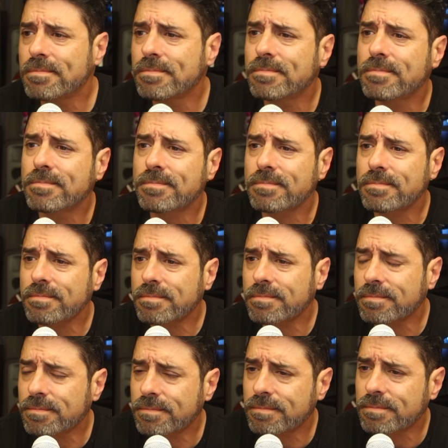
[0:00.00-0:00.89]

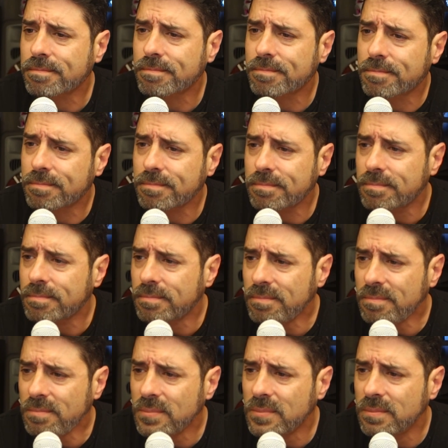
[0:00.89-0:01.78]

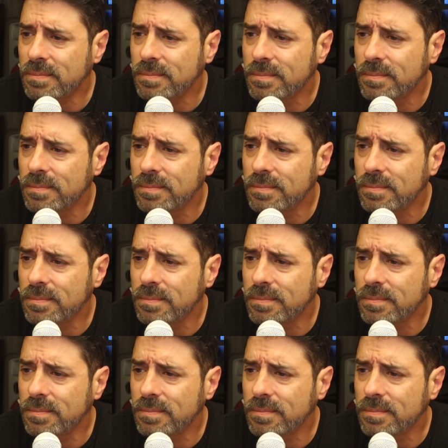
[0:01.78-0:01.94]
(silence)